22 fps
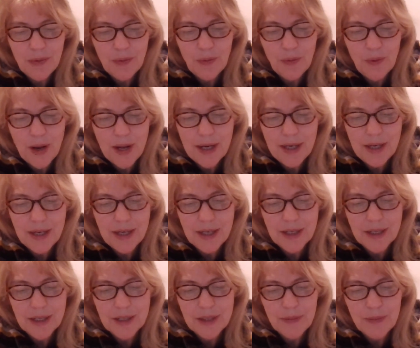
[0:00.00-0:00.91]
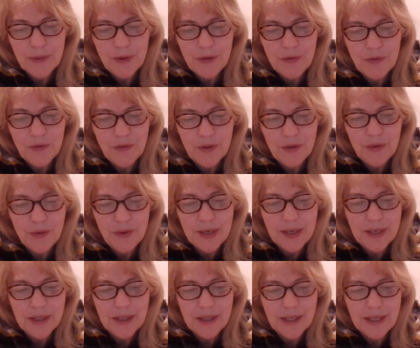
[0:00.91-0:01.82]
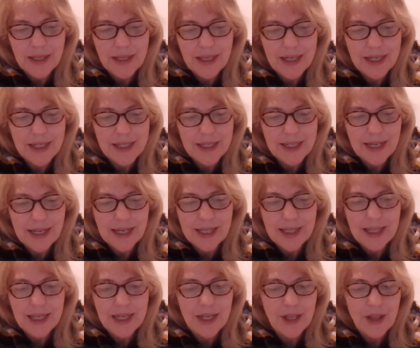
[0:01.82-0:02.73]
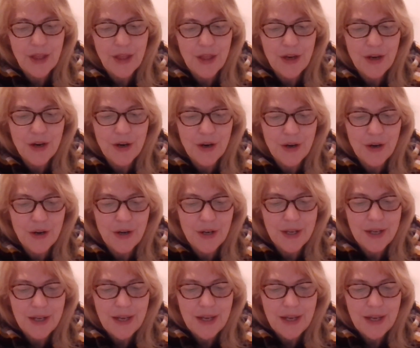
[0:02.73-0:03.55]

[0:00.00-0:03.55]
1 spoonful greedily, then a second, then a third.